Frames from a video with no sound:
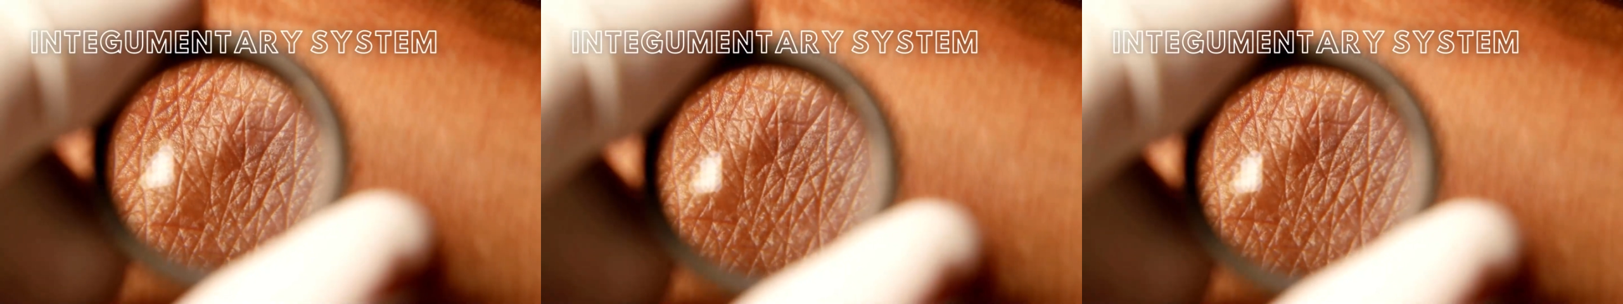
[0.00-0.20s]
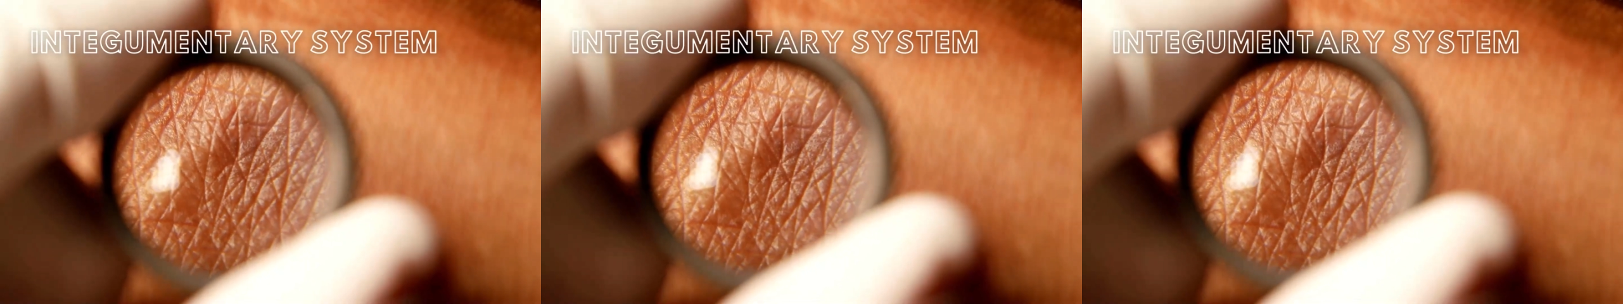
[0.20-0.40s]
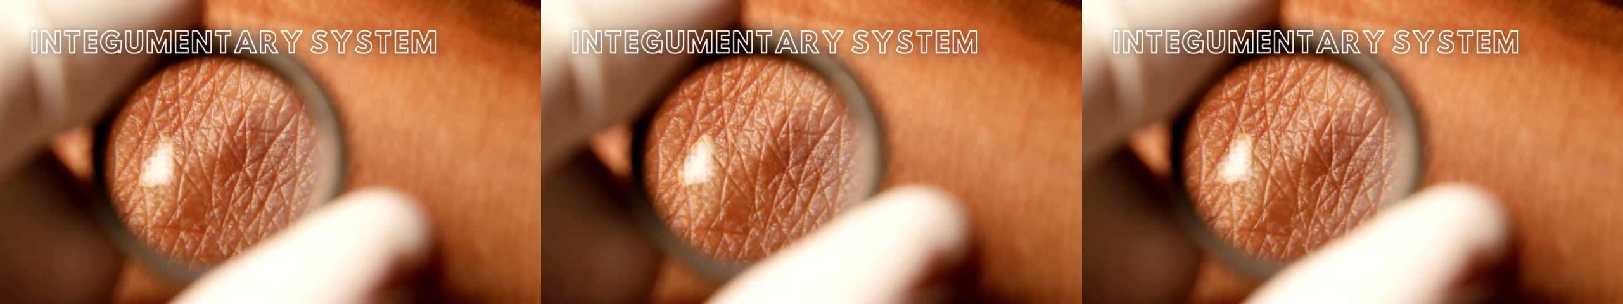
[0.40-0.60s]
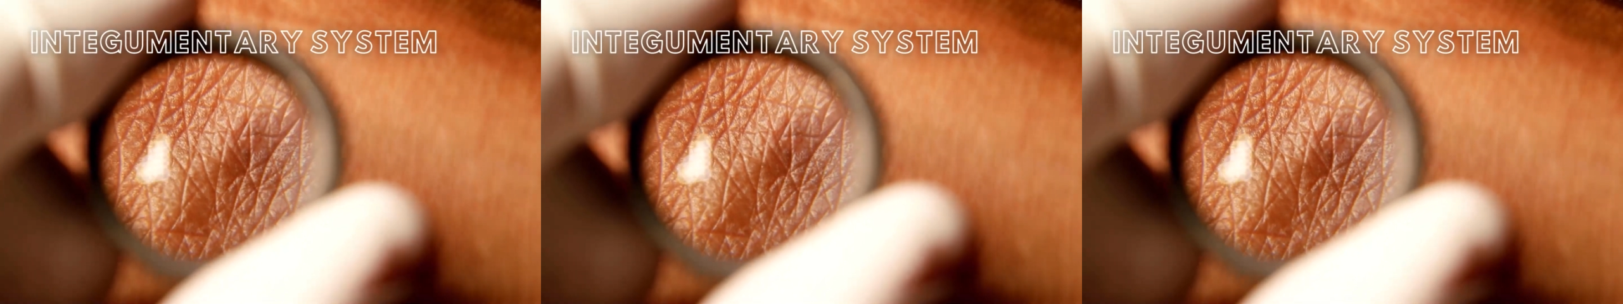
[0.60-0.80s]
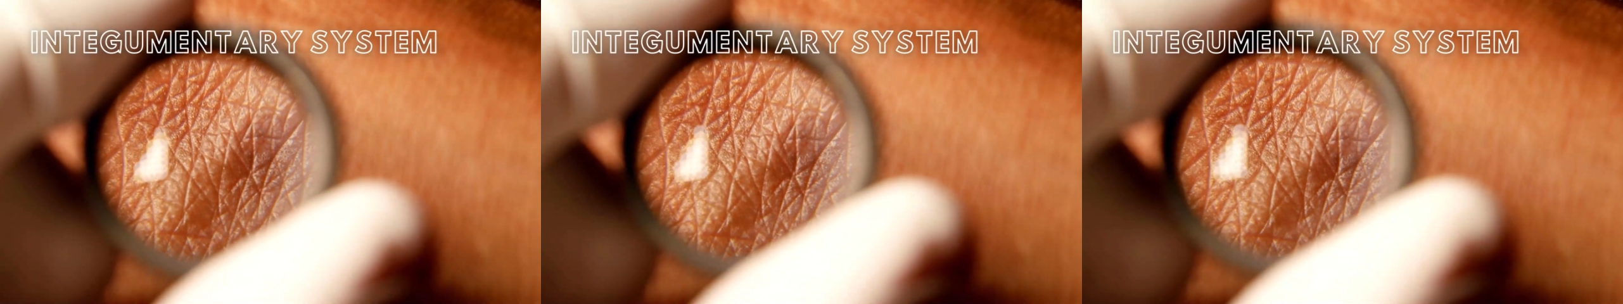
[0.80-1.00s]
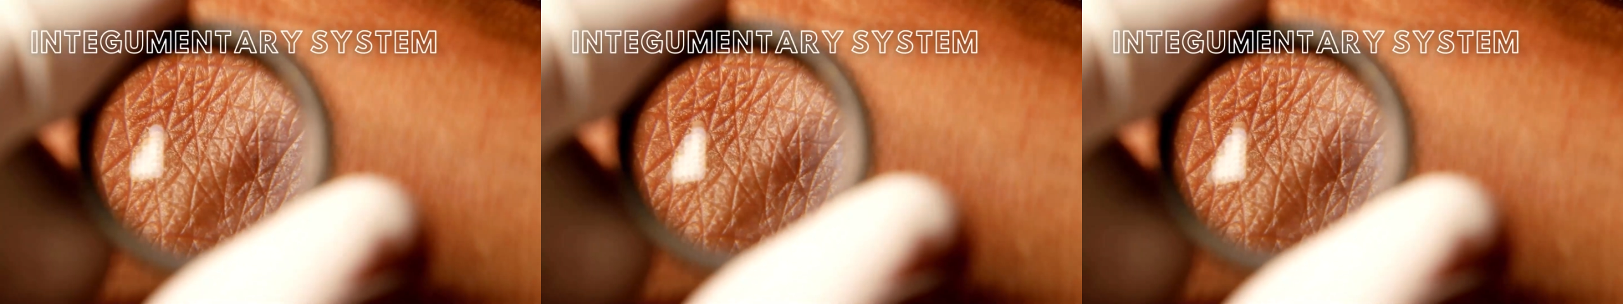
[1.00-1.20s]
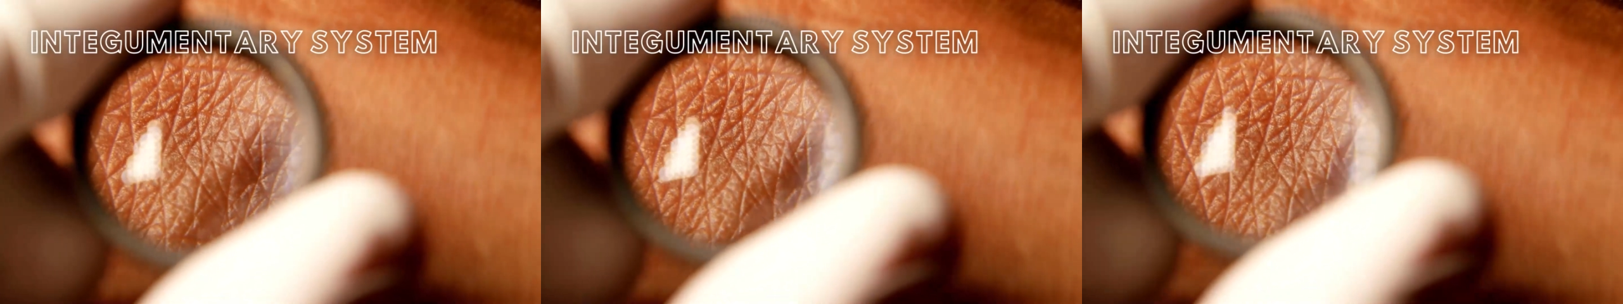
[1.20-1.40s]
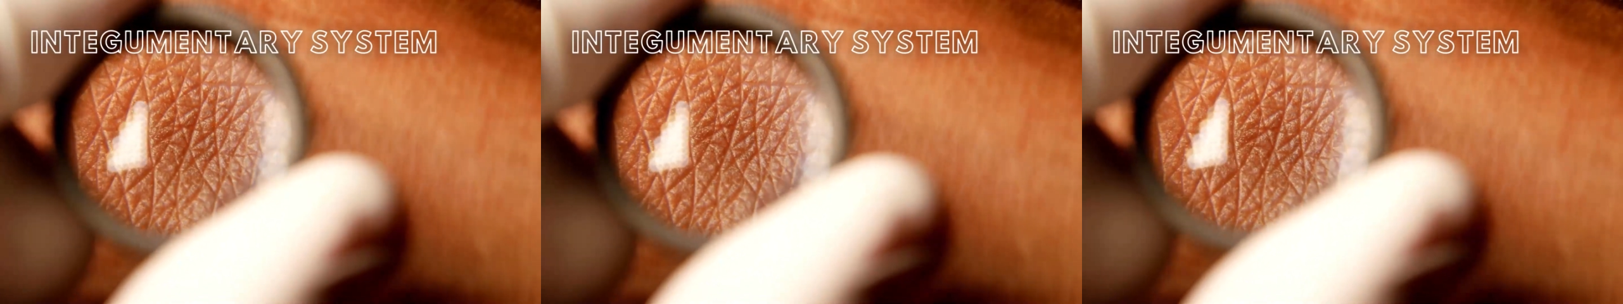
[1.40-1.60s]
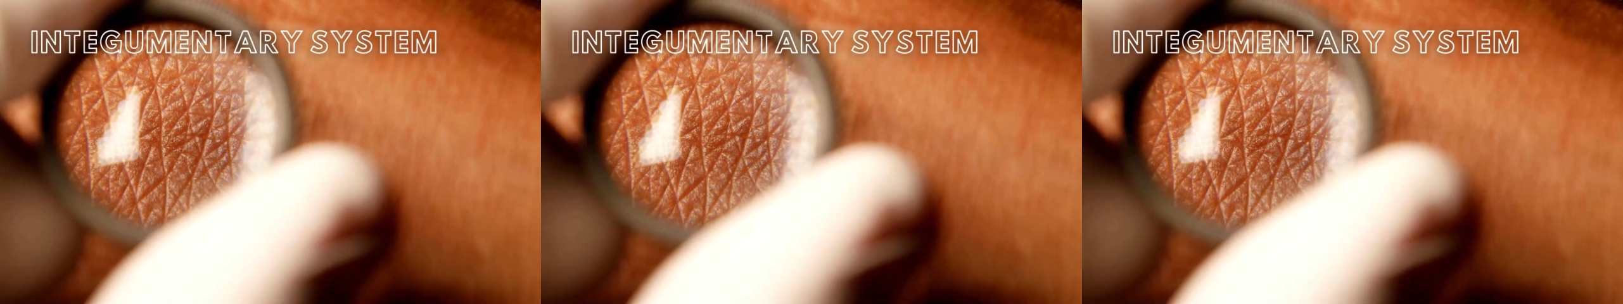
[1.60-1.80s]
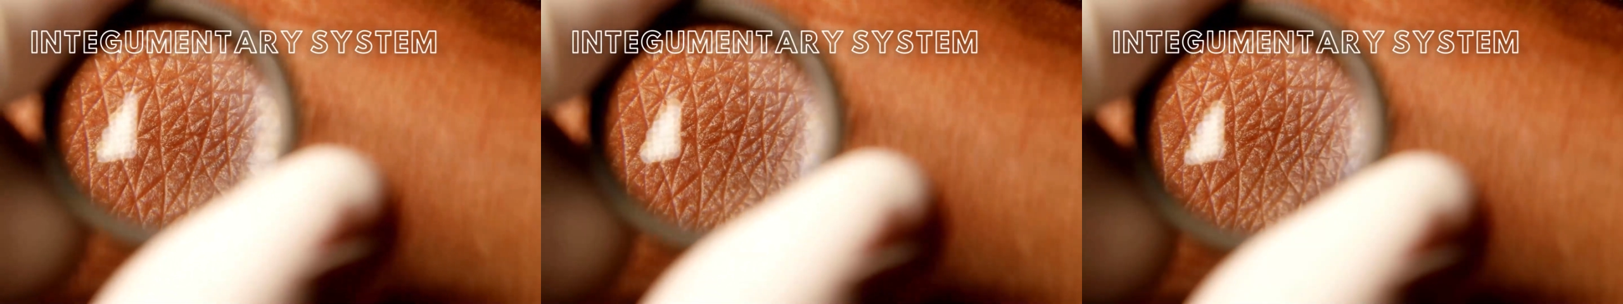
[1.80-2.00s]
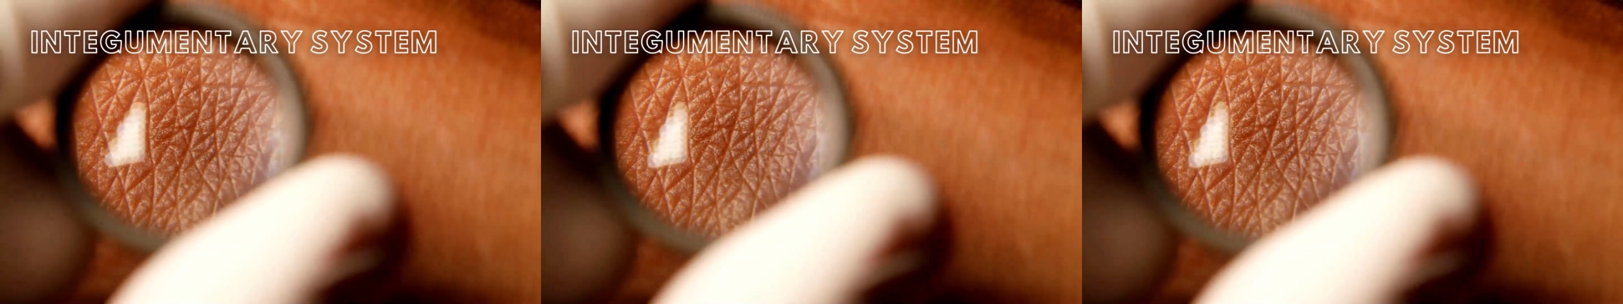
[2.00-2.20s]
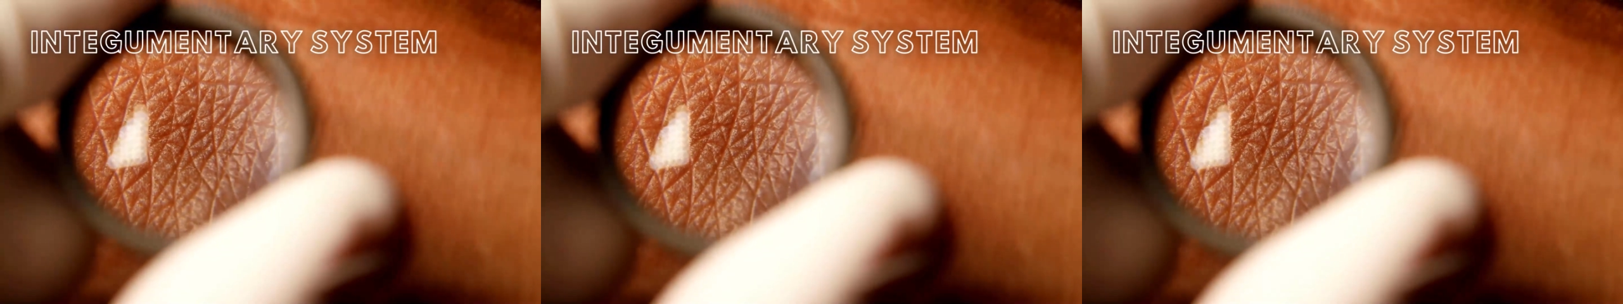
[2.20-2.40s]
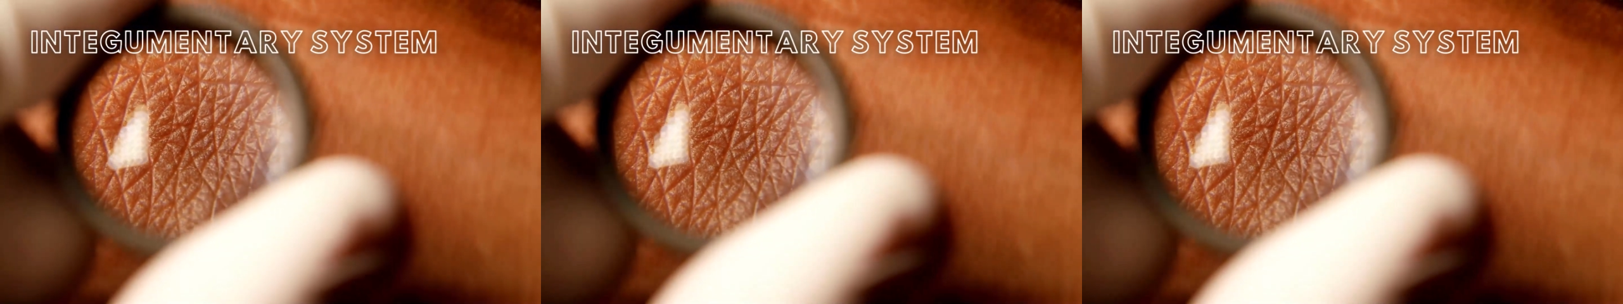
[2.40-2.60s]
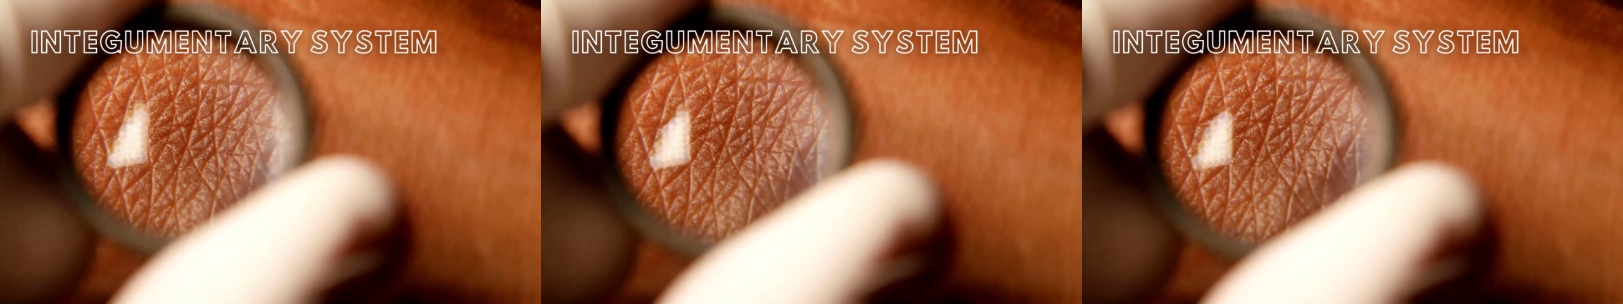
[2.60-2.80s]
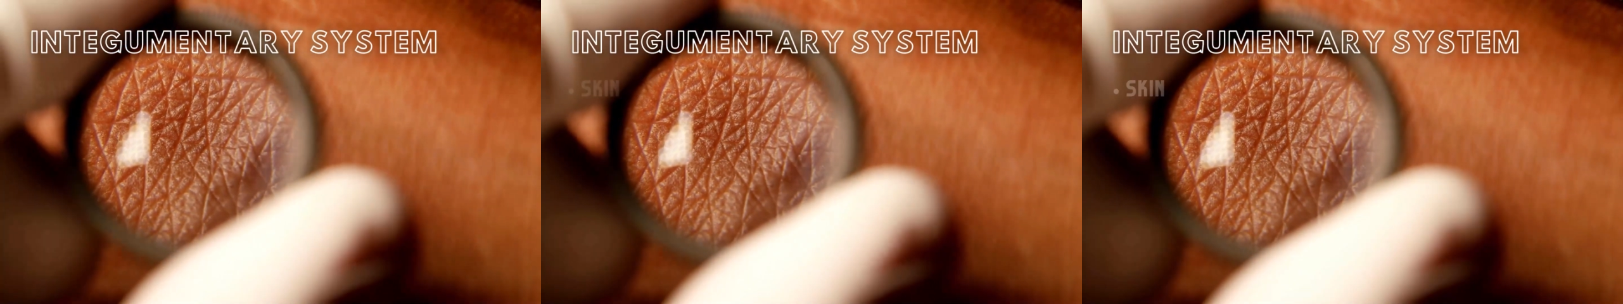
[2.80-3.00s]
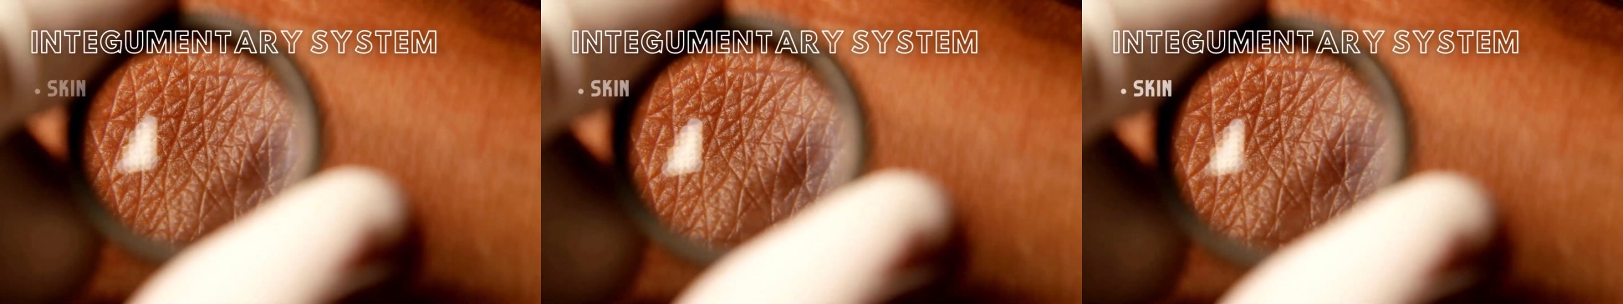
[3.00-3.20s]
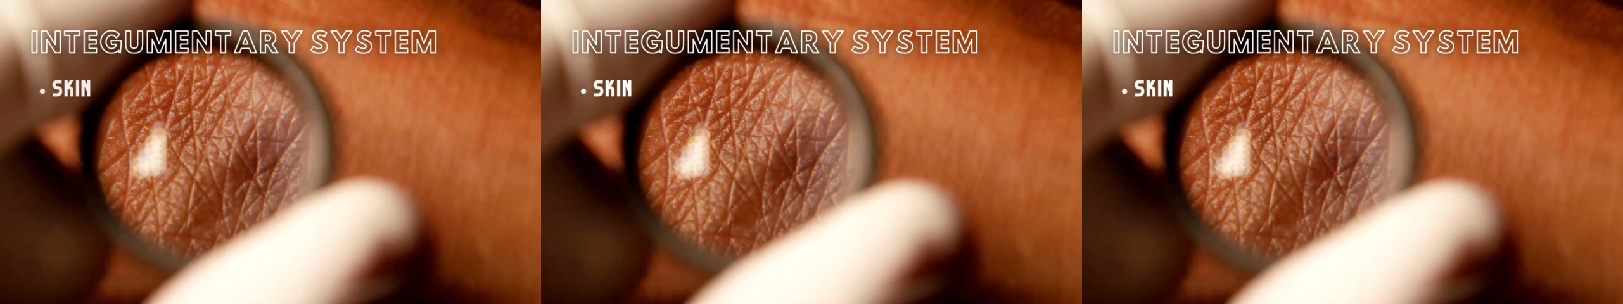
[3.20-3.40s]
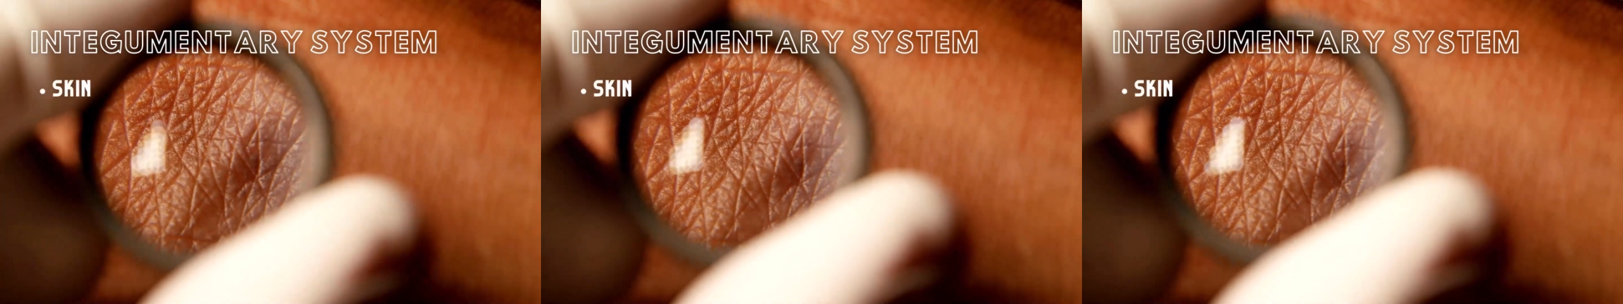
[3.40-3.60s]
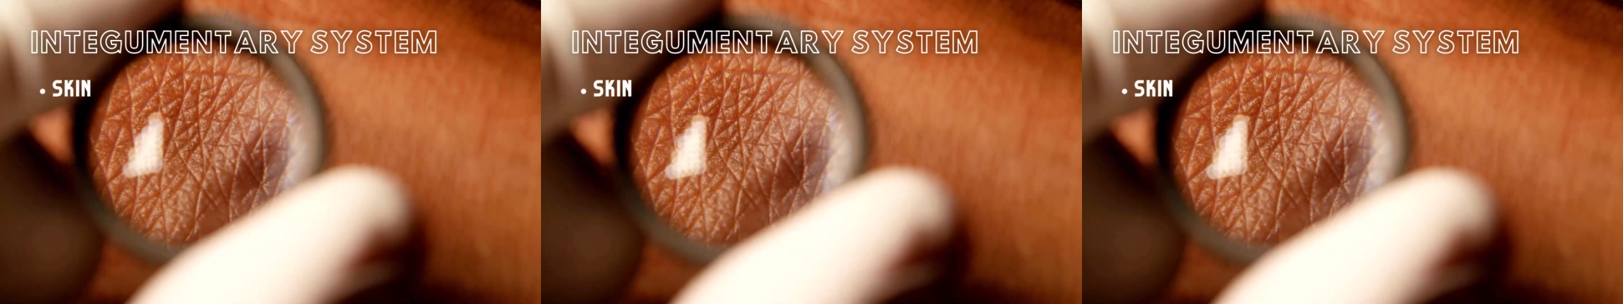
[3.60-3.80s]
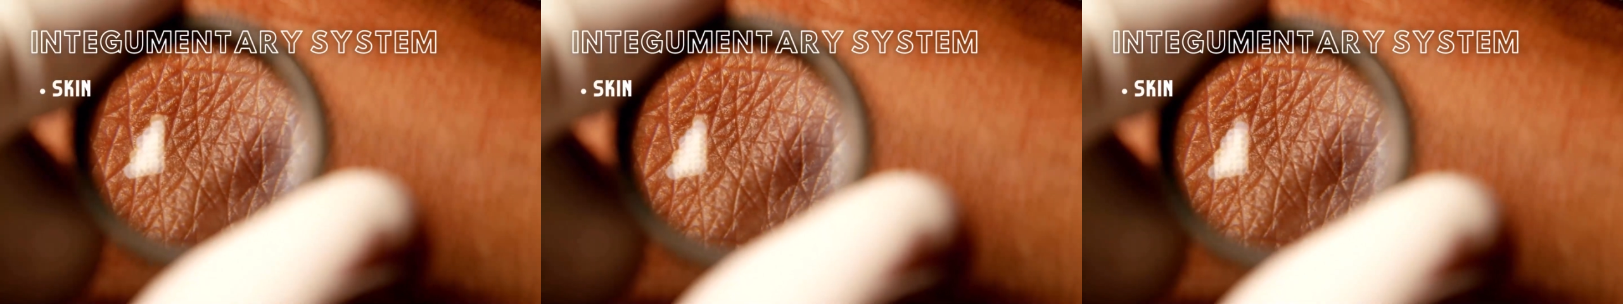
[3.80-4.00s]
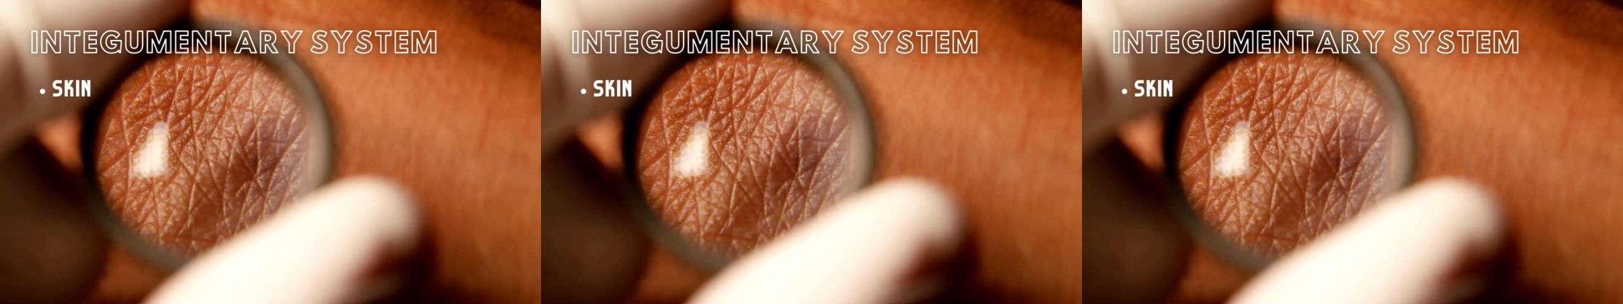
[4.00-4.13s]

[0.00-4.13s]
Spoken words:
No face is visible, so there are no lips to read.